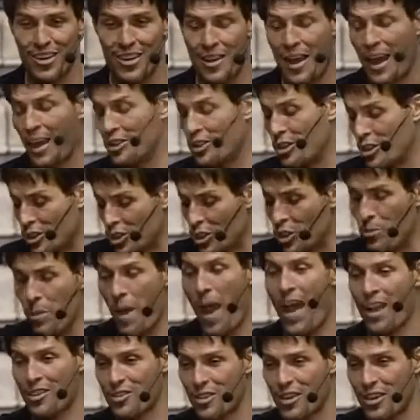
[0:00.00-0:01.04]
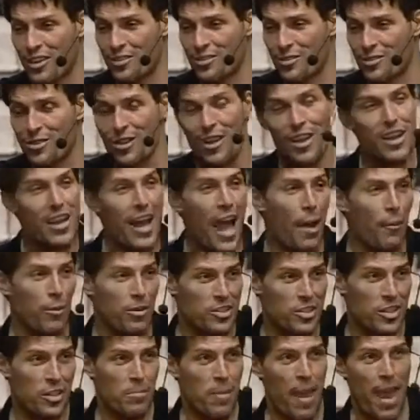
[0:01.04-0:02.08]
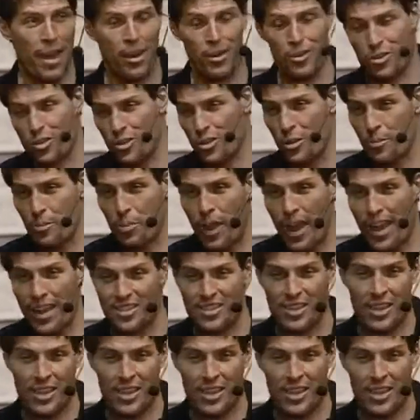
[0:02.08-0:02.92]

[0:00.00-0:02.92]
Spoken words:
I took 2 baskets, I went to the manager of the place,